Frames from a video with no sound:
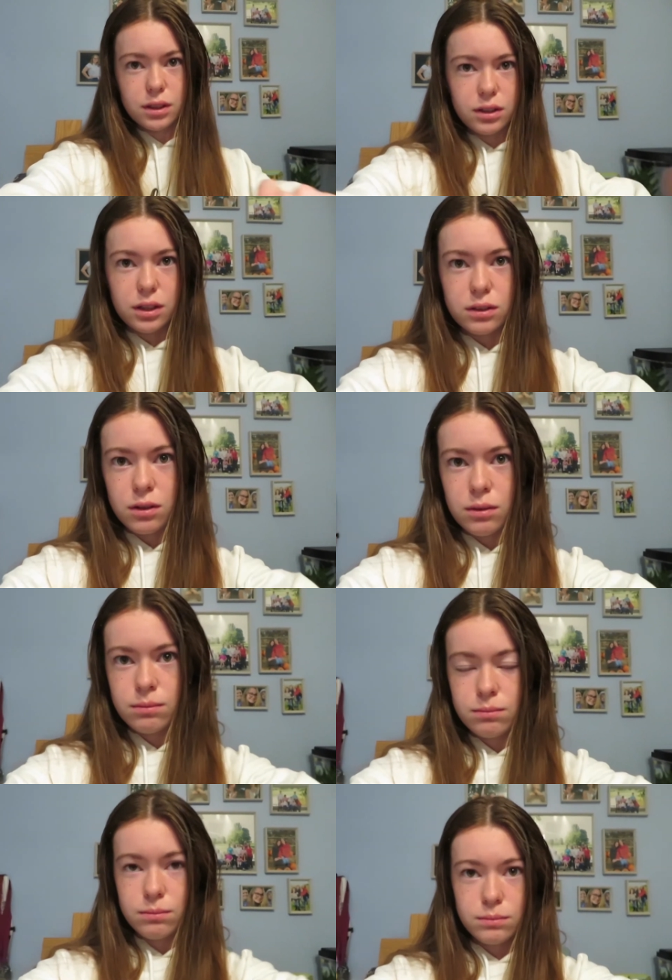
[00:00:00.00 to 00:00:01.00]
That's all.
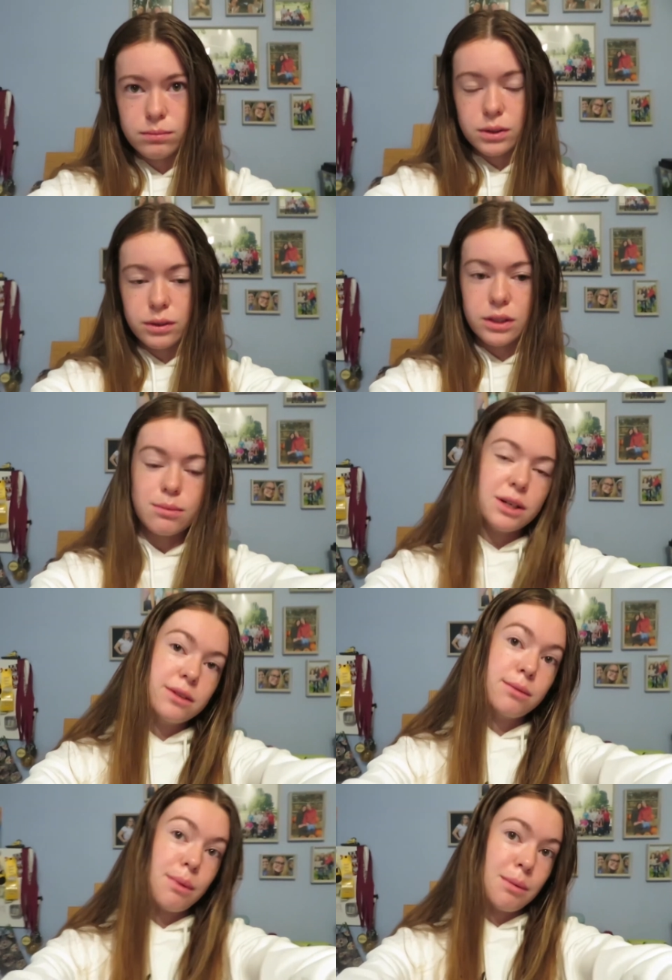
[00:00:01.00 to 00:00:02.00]
I'm gonna run some
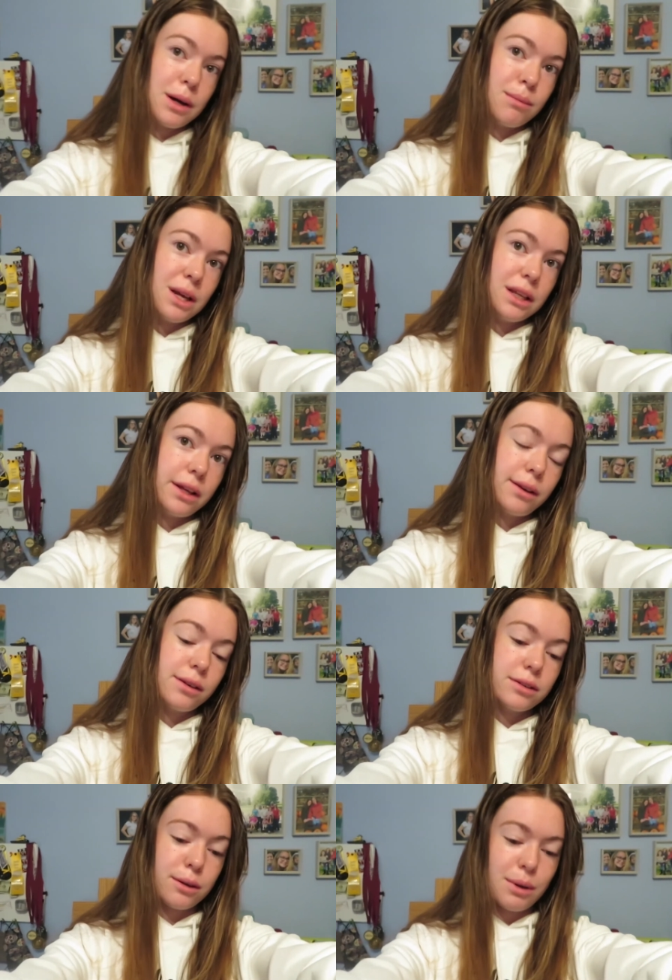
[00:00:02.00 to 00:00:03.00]
errands with my mom and
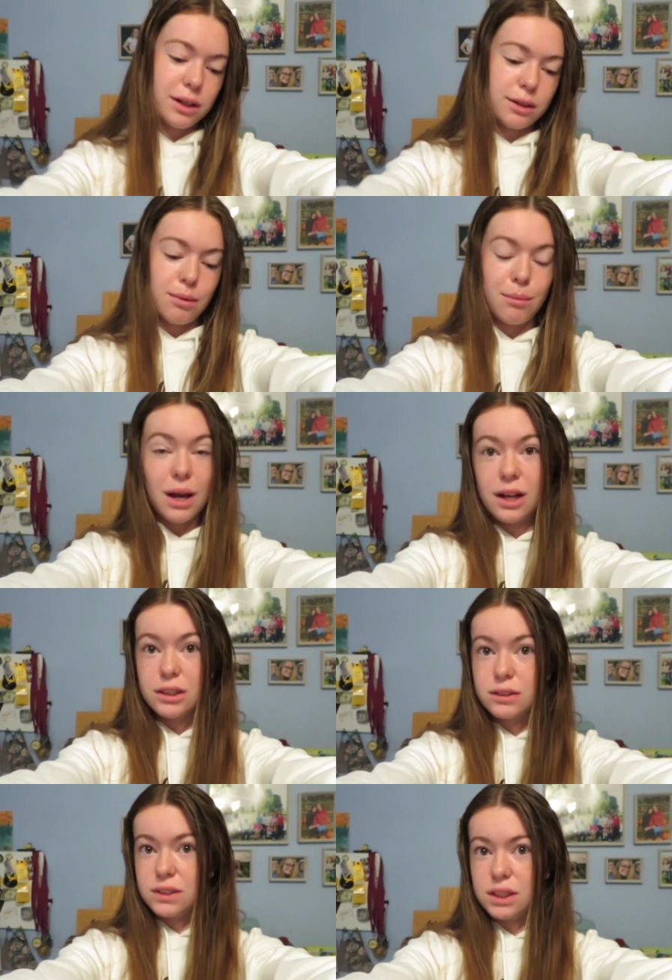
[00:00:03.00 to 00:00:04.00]
then start packing my
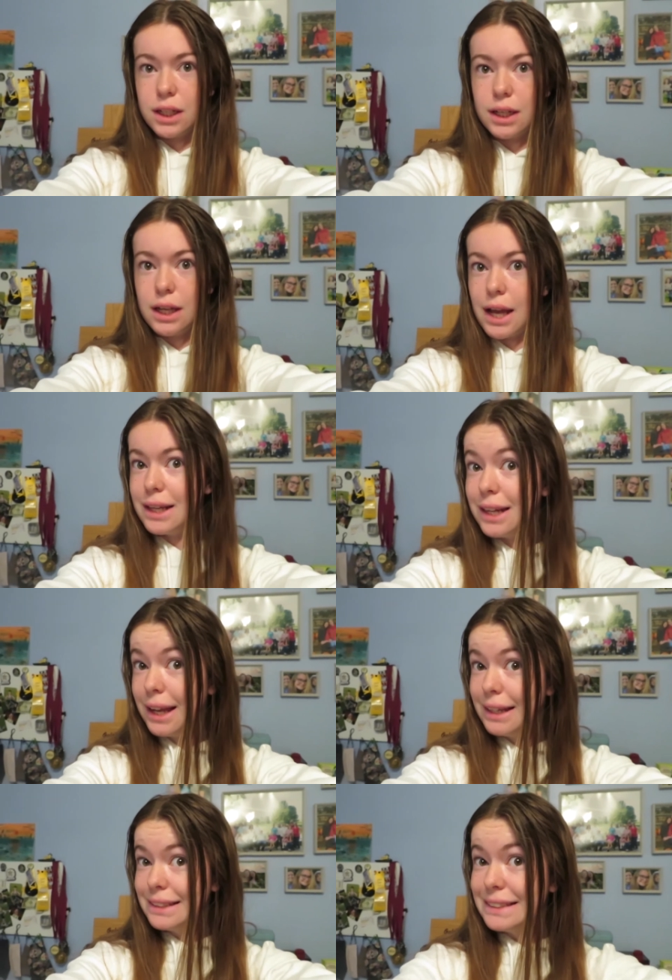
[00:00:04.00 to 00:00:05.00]
bags for the day and
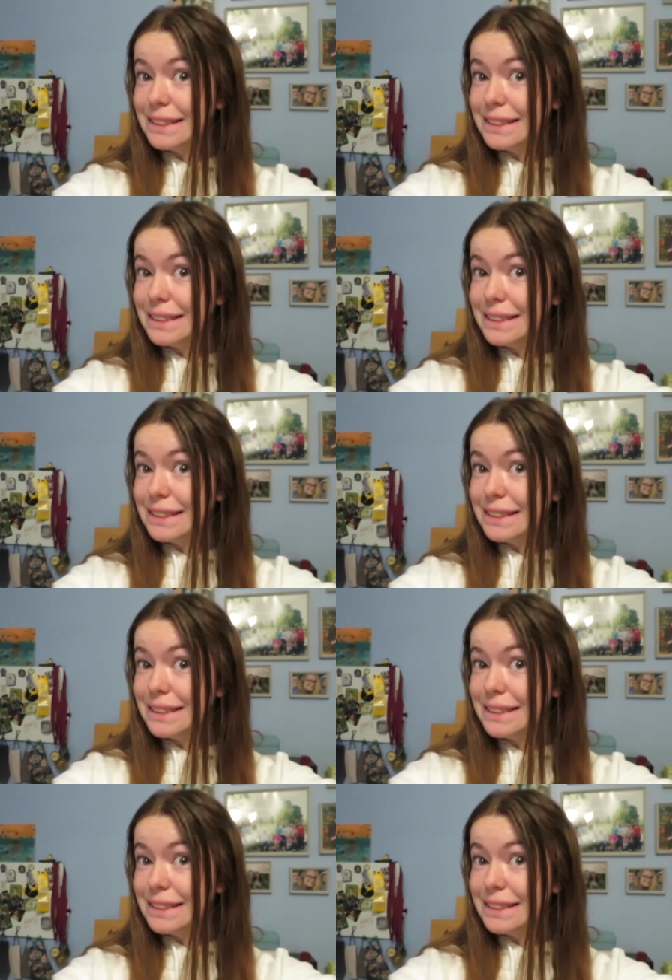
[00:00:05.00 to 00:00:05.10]
night.